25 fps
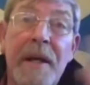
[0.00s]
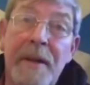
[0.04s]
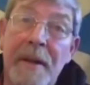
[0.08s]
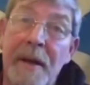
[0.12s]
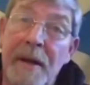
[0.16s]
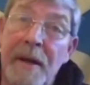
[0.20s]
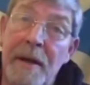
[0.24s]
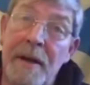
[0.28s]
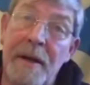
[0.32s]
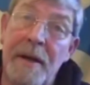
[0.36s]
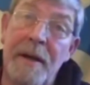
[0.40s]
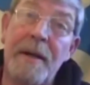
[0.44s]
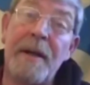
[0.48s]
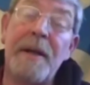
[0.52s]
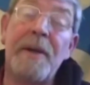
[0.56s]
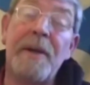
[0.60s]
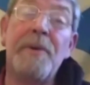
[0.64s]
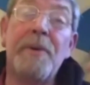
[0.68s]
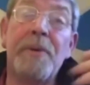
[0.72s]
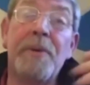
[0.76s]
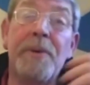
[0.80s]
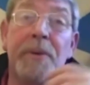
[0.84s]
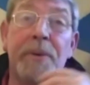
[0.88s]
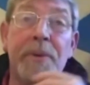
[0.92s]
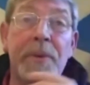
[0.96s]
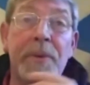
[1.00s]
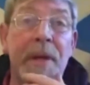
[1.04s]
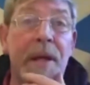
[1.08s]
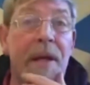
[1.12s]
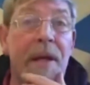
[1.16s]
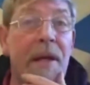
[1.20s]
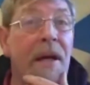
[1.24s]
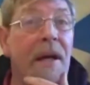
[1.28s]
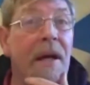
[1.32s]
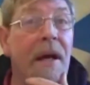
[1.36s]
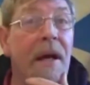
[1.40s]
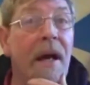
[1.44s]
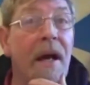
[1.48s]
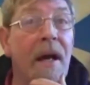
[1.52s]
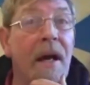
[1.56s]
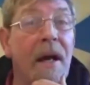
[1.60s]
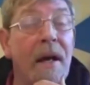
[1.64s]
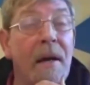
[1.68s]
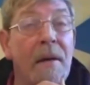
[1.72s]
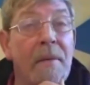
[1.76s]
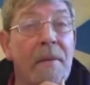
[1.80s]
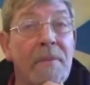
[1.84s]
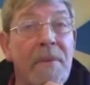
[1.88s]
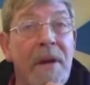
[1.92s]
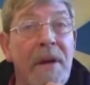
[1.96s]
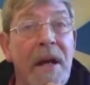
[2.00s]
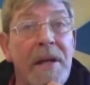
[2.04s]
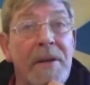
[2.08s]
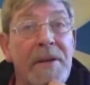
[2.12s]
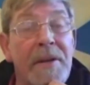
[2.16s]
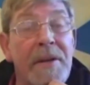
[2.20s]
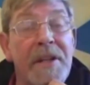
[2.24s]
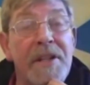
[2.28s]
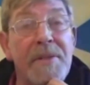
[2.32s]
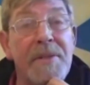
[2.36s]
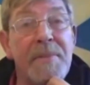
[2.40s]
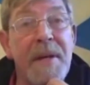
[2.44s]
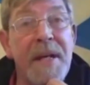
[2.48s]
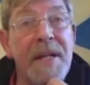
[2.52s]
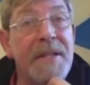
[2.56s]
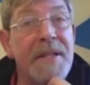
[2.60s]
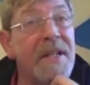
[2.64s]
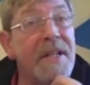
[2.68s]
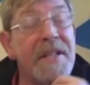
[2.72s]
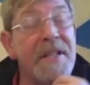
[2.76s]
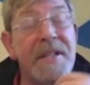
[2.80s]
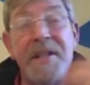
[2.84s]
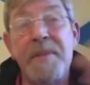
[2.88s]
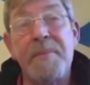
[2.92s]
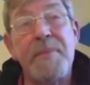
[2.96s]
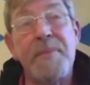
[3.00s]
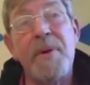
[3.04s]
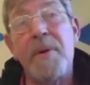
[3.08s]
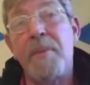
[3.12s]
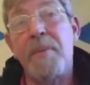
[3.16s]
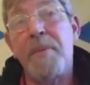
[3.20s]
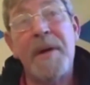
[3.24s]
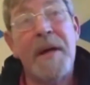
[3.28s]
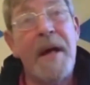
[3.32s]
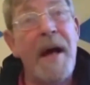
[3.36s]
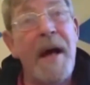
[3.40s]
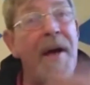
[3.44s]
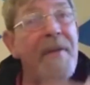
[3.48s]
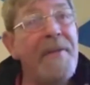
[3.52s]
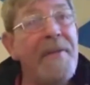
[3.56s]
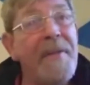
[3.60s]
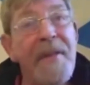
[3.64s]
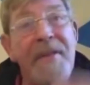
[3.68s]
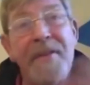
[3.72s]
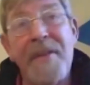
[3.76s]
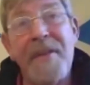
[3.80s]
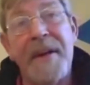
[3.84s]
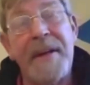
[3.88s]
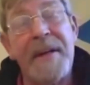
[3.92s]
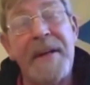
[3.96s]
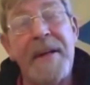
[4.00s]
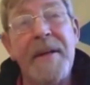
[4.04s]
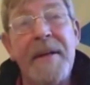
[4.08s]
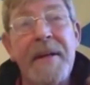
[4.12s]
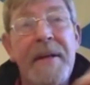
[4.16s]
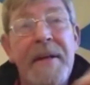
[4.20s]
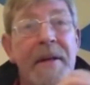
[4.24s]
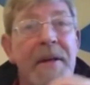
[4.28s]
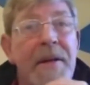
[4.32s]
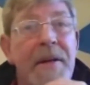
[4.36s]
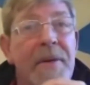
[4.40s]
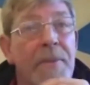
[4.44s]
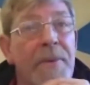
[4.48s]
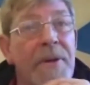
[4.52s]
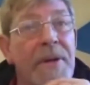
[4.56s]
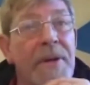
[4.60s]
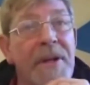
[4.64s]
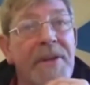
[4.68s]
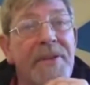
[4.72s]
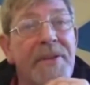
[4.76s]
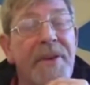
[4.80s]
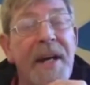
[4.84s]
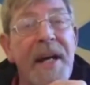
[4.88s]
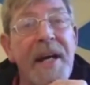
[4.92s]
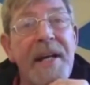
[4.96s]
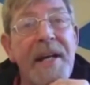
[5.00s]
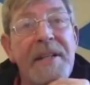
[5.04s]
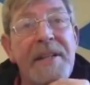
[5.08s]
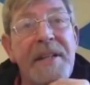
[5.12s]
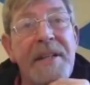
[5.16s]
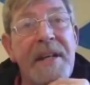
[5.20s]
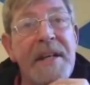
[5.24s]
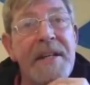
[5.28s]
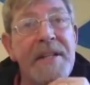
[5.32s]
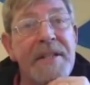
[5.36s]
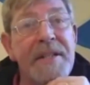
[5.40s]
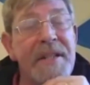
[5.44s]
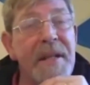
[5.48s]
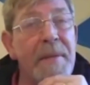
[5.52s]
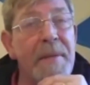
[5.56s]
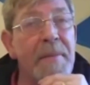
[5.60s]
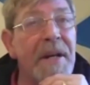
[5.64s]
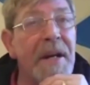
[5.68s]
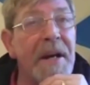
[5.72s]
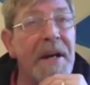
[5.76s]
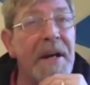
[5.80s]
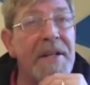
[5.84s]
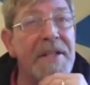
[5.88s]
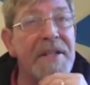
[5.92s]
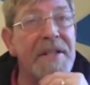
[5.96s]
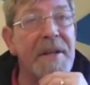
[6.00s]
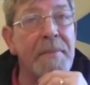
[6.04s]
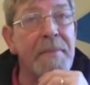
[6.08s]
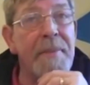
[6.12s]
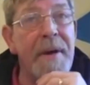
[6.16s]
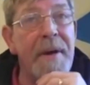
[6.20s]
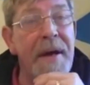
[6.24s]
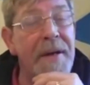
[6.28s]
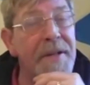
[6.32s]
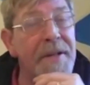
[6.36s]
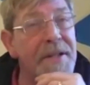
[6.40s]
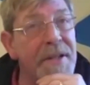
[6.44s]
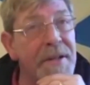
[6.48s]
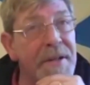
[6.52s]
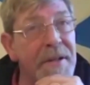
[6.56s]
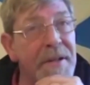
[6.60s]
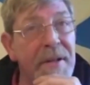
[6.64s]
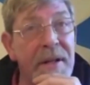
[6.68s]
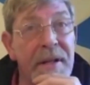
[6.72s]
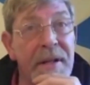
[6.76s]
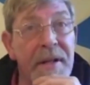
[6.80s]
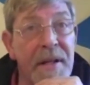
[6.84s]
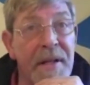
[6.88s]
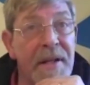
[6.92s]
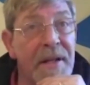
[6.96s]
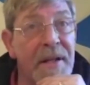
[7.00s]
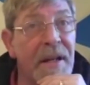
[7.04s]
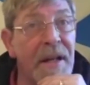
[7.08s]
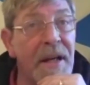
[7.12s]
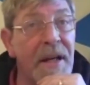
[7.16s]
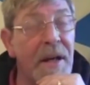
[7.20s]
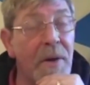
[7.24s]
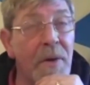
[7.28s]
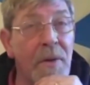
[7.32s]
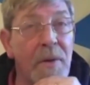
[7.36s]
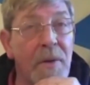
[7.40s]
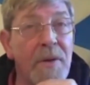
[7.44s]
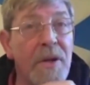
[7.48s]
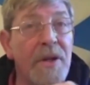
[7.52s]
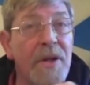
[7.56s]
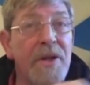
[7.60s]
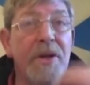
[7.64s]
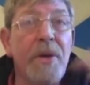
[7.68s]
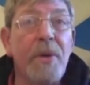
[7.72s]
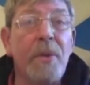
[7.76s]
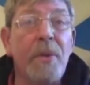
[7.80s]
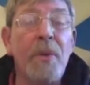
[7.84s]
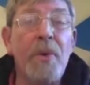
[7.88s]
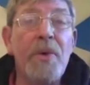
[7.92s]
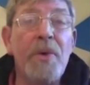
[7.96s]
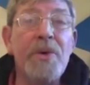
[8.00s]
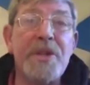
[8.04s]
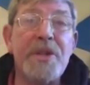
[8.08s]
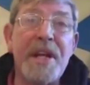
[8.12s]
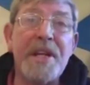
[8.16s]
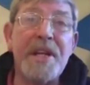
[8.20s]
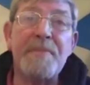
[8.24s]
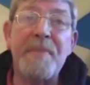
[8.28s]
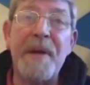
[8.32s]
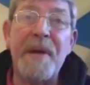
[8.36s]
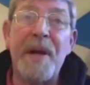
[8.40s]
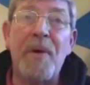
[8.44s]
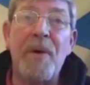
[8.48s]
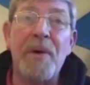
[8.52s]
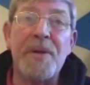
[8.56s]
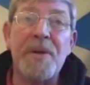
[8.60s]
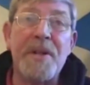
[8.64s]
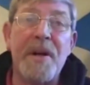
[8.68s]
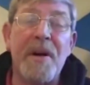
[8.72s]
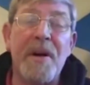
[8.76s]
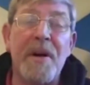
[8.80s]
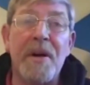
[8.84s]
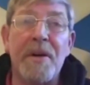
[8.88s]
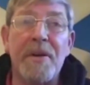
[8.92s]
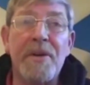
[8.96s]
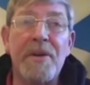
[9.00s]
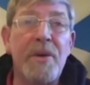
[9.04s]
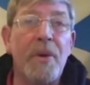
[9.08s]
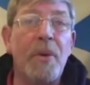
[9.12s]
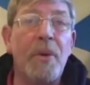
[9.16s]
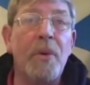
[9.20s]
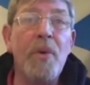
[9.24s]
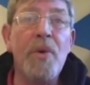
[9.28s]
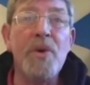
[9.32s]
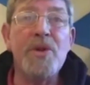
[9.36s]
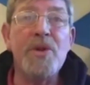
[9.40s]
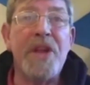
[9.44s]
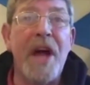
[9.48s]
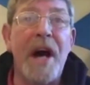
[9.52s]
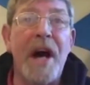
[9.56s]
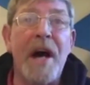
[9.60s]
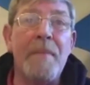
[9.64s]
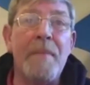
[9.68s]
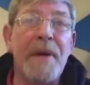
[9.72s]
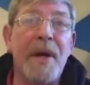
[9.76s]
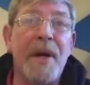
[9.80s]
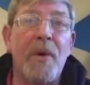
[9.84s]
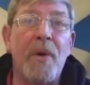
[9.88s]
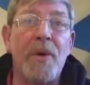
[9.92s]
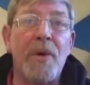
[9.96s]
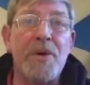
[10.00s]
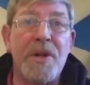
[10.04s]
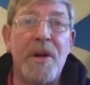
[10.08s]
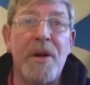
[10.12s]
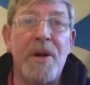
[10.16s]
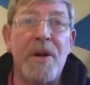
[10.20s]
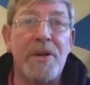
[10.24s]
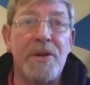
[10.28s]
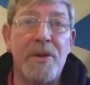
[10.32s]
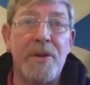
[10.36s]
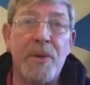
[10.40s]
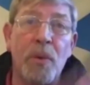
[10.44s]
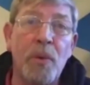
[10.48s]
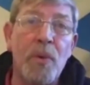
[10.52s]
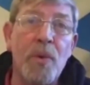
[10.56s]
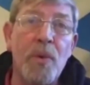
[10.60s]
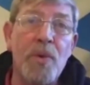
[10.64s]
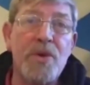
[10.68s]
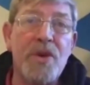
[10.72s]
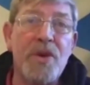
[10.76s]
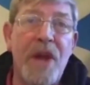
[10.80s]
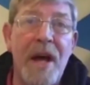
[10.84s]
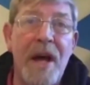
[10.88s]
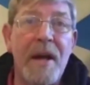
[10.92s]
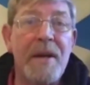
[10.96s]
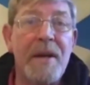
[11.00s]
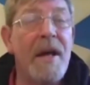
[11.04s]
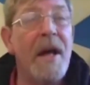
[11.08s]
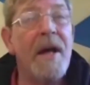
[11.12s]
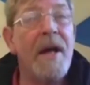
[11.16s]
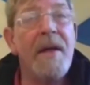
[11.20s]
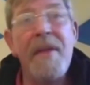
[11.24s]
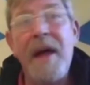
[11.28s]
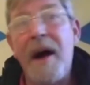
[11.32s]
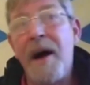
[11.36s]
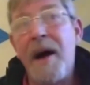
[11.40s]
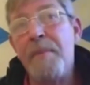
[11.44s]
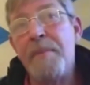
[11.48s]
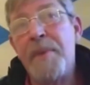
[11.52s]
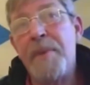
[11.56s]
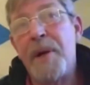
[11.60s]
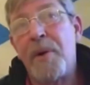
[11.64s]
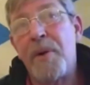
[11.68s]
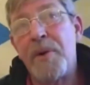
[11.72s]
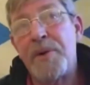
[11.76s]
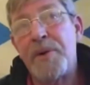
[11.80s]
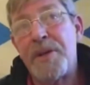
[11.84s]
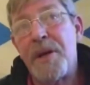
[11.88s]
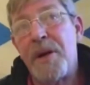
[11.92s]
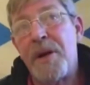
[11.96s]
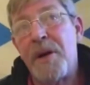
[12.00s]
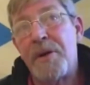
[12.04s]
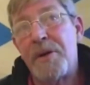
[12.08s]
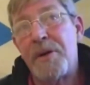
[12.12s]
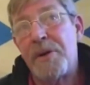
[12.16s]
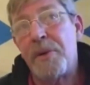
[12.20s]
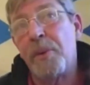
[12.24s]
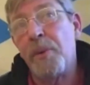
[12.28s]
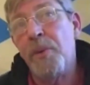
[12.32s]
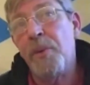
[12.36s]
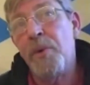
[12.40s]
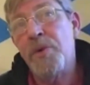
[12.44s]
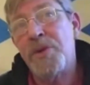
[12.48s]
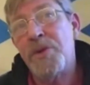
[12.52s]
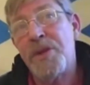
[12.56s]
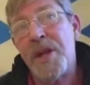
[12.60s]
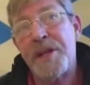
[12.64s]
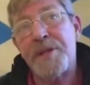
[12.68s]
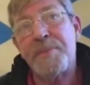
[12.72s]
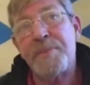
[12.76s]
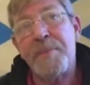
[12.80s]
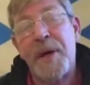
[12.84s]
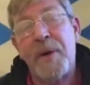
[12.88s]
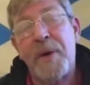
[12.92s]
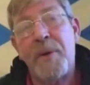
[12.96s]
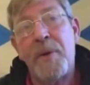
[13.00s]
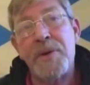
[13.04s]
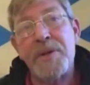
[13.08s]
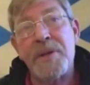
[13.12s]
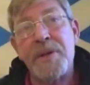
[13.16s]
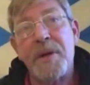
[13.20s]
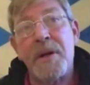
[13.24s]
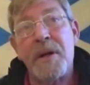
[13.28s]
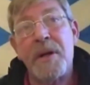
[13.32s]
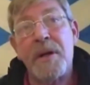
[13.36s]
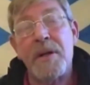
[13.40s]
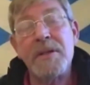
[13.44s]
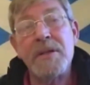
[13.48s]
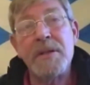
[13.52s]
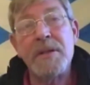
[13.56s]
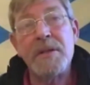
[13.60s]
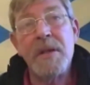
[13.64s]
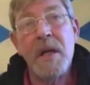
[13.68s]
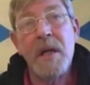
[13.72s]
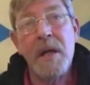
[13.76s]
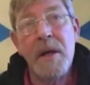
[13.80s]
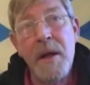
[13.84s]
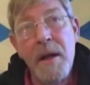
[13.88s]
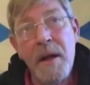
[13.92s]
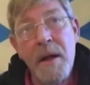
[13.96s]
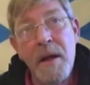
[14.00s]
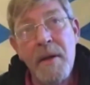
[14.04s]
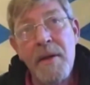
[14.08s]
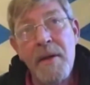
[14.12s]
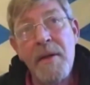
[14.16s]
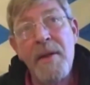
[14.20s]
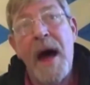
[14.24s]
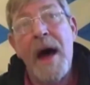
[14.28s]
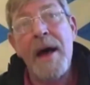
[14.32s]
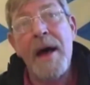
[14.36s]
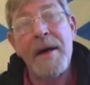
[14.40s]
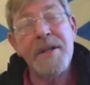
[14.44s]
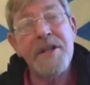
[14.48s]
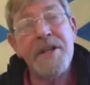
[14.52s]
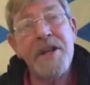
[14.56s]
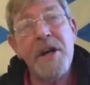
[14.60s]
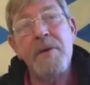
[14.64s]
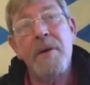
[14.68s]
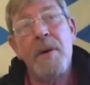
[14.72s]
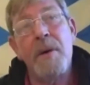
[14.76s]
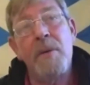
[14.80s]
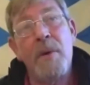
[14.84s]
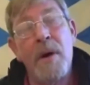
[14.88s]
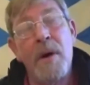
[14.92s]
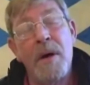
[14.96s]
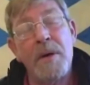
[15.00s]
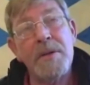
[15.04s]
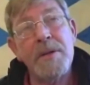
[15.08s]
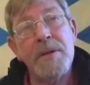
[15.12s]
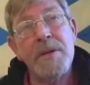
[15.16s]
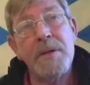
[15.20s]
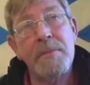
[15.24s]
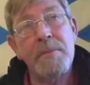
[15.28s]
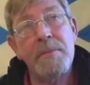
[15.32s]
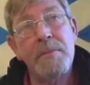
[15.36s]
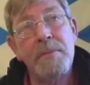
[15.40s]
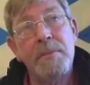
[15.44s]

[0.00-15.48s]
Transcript: Like that article in the way, Rag the Express, this is a propaganda thing. What they try to do is demonise the person. You know, you'll lose this because of her. You'll lose that because of her. You'll lose that because of her. You'll lose this because of her. That's how it works.